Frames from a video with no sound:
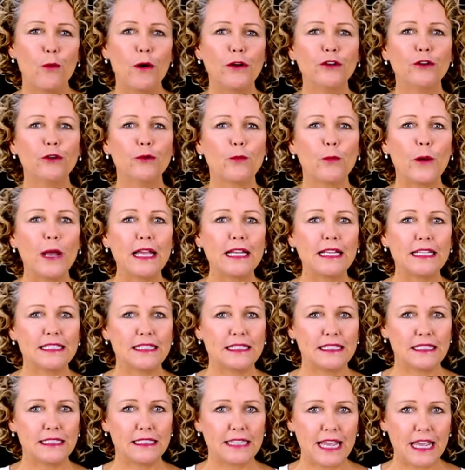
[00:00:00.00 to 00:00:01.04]
When your
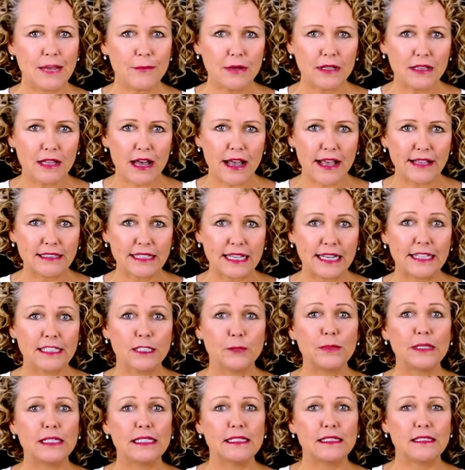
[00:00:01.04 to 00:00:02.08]
weight is stabilized and
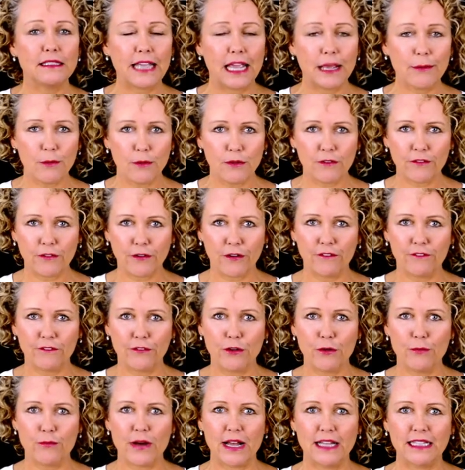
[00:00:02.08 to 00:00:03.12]
it's been stable for a
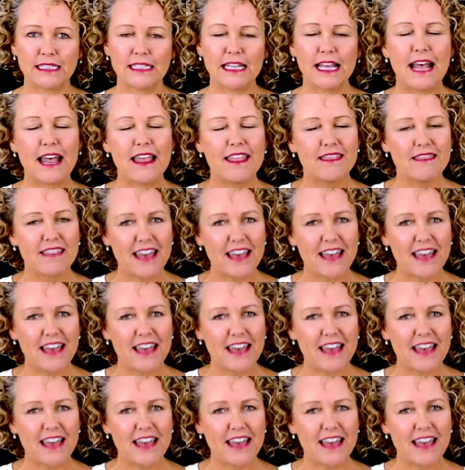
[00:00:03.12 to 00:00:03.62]
few months,